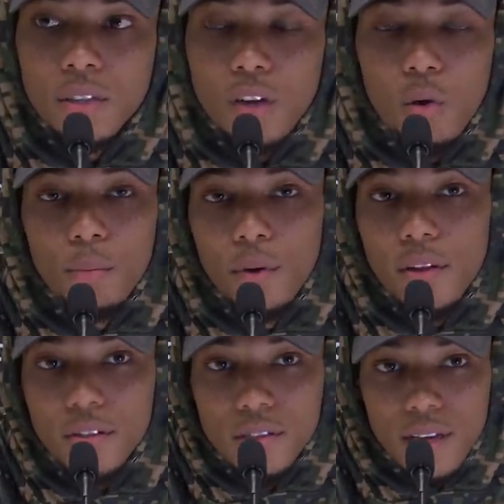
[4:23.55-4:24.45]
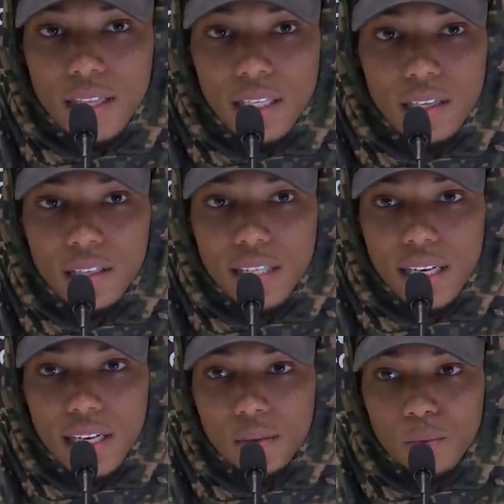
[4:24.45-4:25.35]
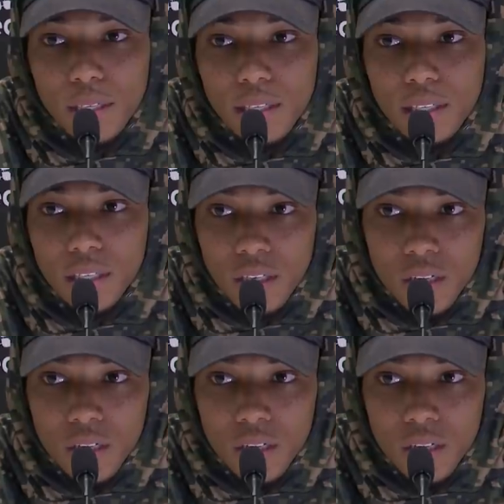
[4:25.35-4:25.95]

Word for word: you know, we're brothers at the end of the day, and we